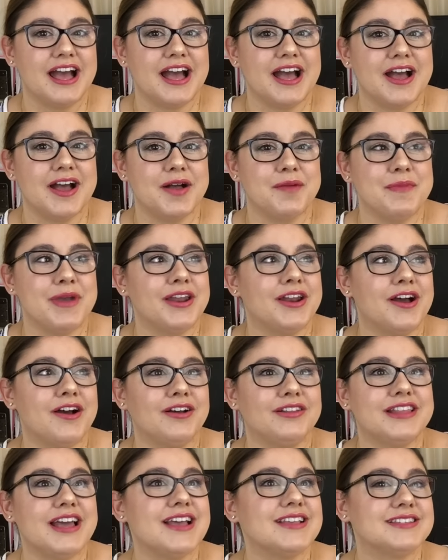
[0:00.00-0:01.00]
um, and
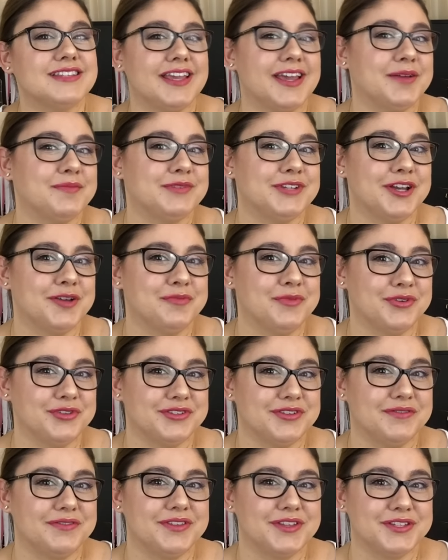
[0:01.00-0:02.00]
I'll let Sam tell
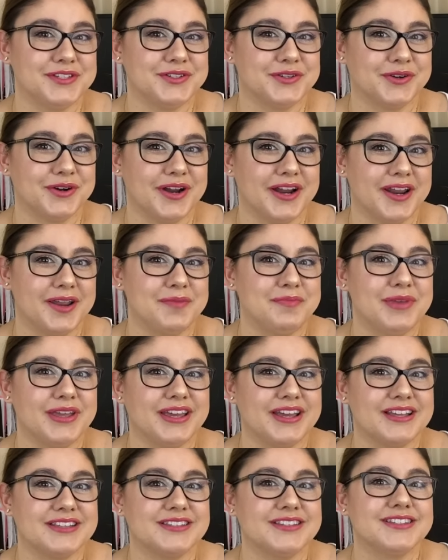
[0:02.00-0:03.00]
most of the story
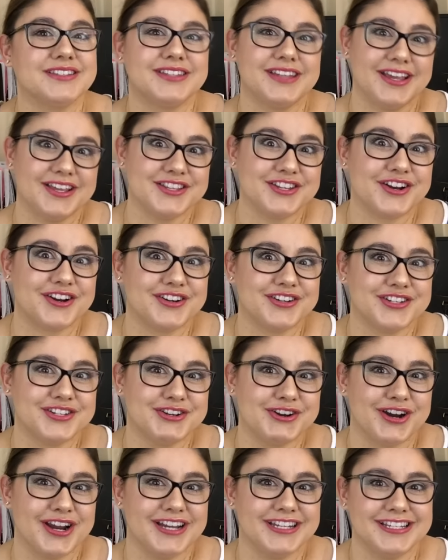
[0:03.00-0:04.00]
because it's it's her
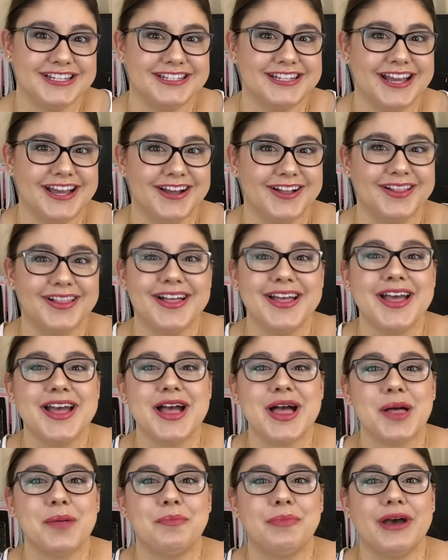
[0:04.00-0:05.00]
story to tell,
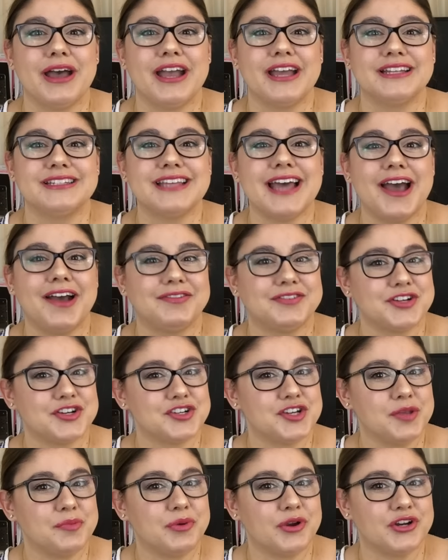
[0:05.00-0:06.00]
but after
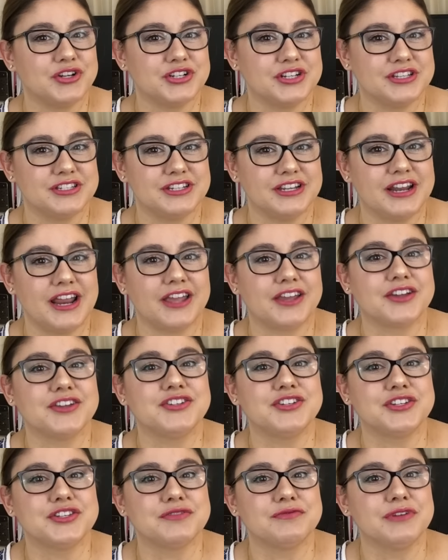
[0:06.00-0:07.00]
she purchased it, I could
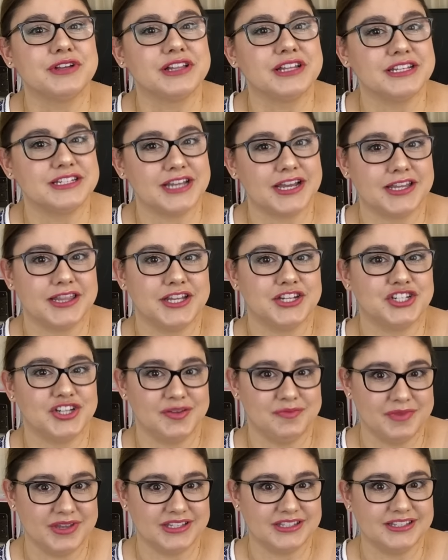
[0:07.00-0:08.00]
just really tell that
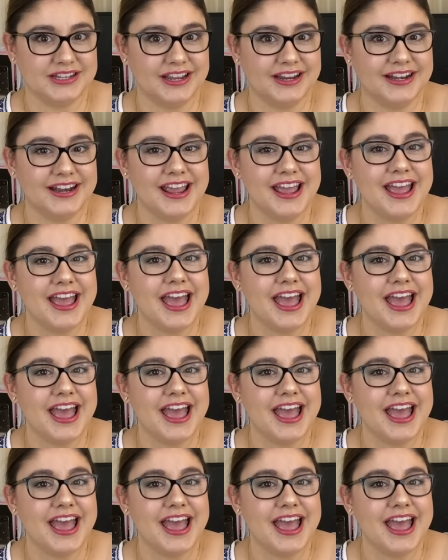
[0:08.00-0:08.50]
she missed it.